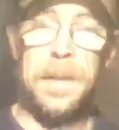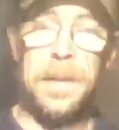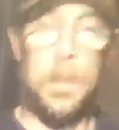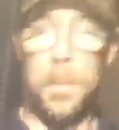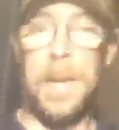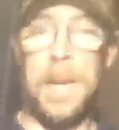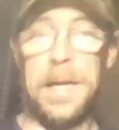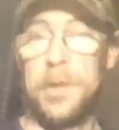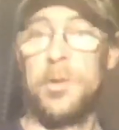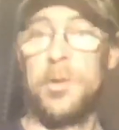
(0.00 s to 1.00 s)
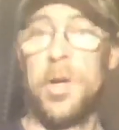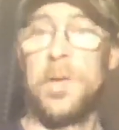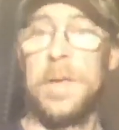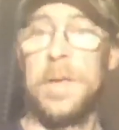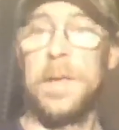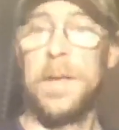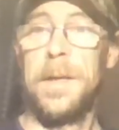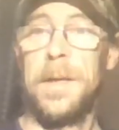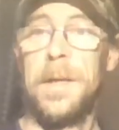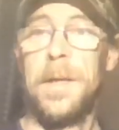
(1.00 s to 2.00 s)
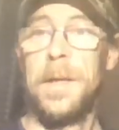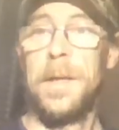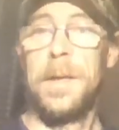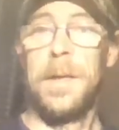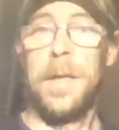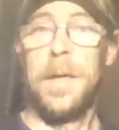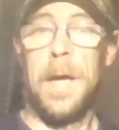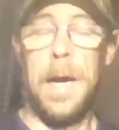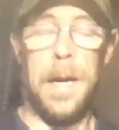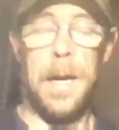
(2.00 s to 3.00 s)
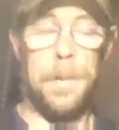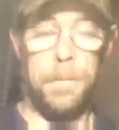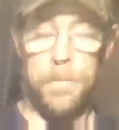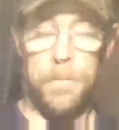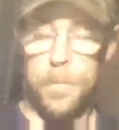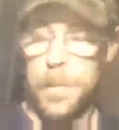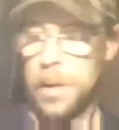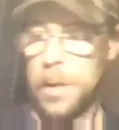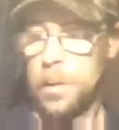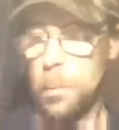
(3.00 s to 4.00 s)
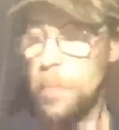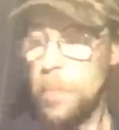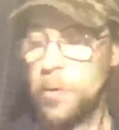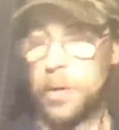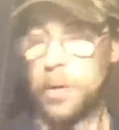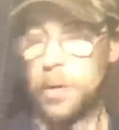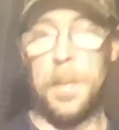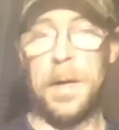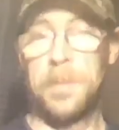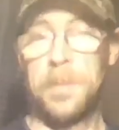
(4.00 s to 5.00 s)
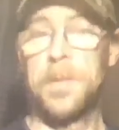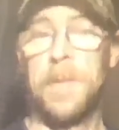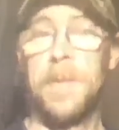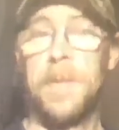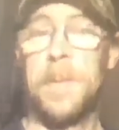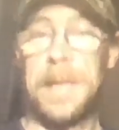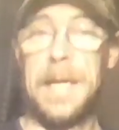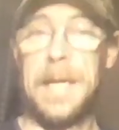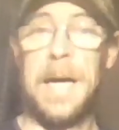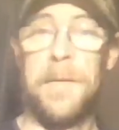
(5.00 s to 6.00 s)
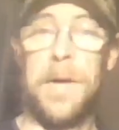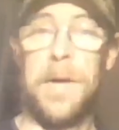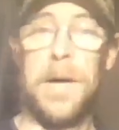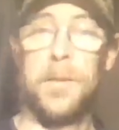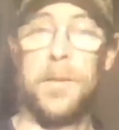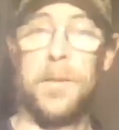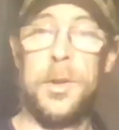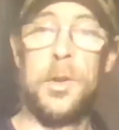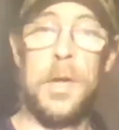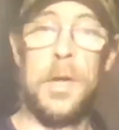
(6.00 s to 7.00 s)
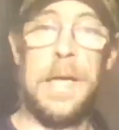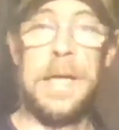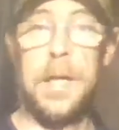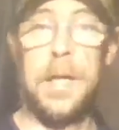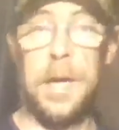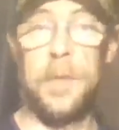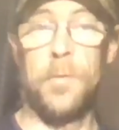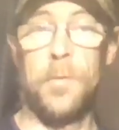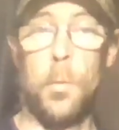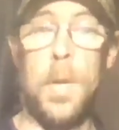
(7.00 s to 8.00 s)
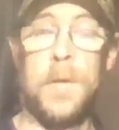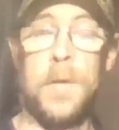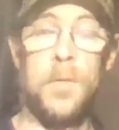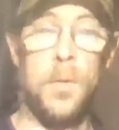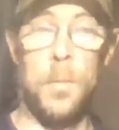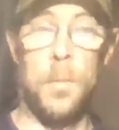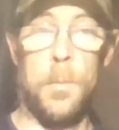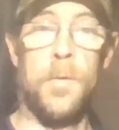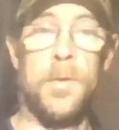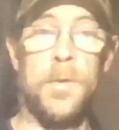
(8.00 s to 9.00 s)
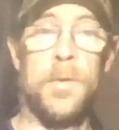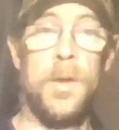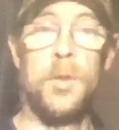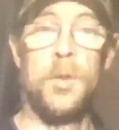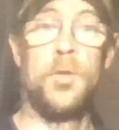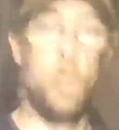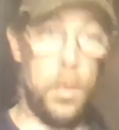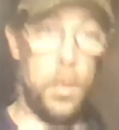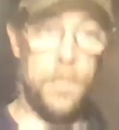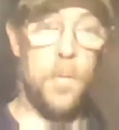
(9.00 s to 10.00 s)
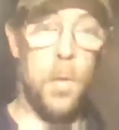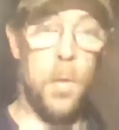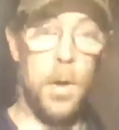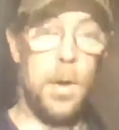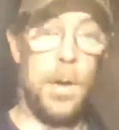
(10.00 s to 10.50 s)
Then went back to New Jersey. Um, the movers were able to pick her stuff up and get it out of her house, but she couldn't get in the other house for a week, so the movers stored it for her.